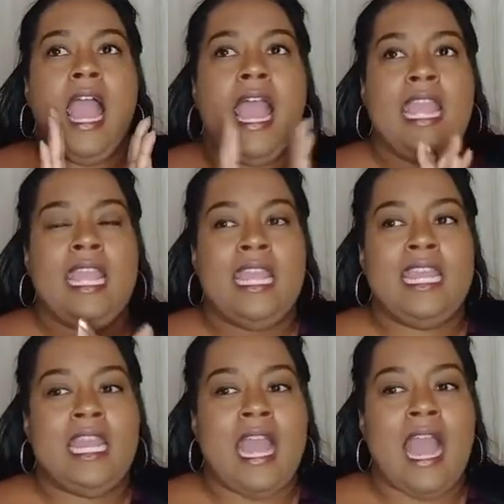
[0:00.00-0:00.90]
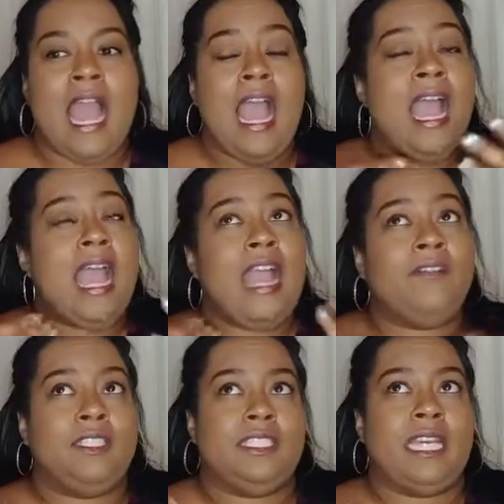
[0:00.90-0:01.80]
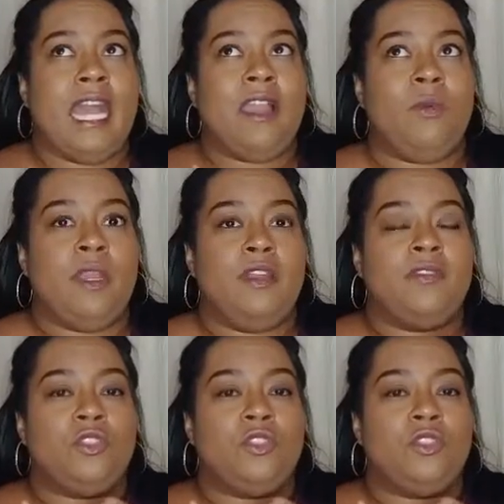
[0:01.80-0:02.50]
And I have to side with